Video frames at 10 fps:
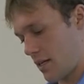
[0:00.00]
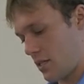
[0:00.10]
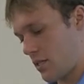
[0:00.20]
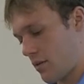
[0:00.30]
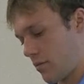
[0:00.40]

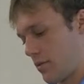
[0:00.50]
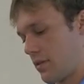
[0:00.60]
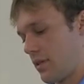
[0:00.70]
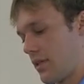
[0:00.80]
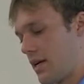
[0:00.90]
so
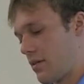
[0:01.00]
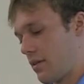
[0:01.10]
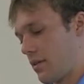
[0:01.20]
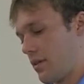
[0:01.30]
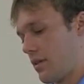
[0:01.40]

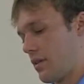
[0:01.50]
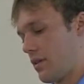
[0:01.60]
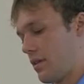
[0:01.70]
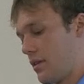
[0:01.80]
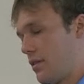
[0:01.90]
now
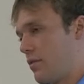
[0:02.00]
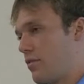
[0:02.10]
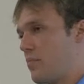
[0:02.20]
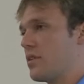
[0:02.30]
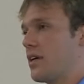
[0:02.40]
the
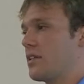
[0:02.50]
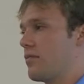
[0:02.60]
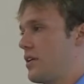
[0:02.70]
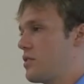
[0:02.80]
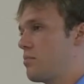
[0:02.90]

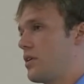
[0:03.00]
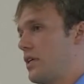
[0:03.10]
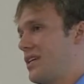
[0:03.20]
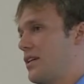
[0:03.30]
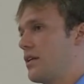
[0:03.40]
reproductive rate is
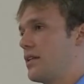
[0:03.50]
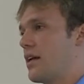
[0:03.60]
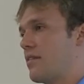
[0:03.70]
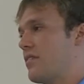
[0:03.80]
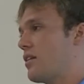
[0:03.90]
pretty
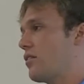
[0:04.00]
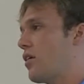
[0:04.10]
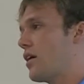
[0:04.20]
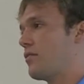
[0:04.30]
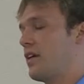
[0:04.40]
good. I found a
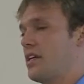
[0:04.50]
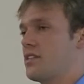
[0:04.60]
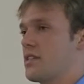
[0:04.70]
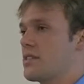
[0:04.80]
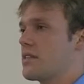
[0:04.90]
lot of
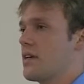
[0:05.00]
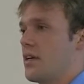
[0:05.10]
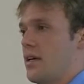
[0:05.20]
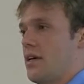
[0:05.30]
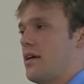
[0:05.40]
ranges,
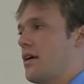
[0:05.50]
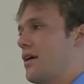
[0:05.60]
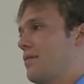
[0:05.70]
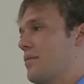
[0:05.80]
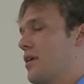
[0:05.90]

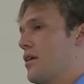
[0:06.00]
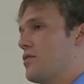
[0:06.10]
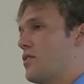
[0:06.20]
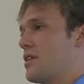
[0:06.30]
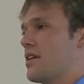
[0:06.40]

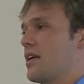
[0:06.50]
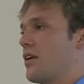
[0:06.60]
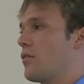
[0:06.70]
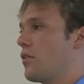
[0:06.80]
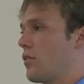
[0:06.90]
so I decided
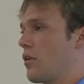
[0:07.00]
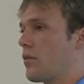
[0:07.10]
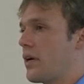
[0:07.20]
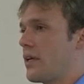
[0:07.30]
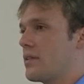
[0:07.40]
to go with the
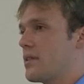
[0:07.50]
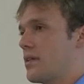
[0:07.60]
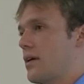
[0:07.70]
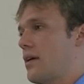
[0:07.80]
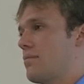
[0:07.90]
lower end.
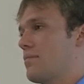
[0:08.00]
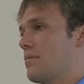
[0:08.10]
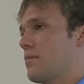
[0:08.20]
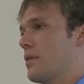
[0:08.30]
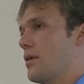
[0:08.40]

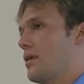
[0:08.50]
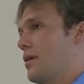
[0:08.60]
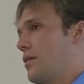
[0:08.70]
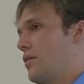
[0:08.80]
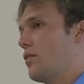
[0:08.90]

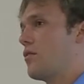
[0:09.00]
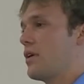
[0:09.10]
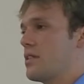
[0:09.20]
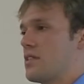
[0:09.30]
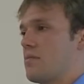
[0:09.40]
The
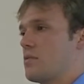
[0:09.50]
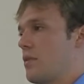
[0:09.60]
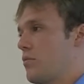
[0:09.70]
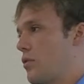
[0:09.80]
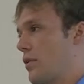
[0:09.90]
lower end seems to
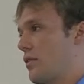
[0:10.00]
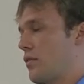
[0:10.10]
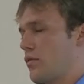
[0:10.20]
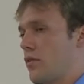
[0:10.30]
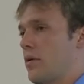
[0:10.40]
be more the
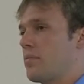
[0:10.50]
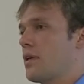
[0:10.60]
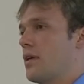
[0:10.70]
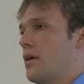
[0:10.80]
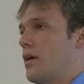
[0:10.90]
norm.
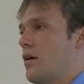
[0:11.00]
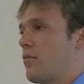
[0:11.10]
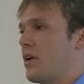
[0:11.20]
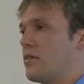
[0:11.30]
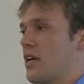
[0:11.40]

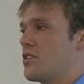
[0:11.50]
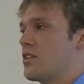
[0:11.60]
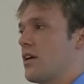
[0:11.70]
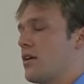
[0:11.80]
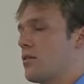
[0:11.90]
Rio de
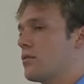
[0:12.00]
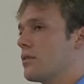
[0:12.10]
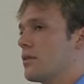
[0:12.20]
Janeiro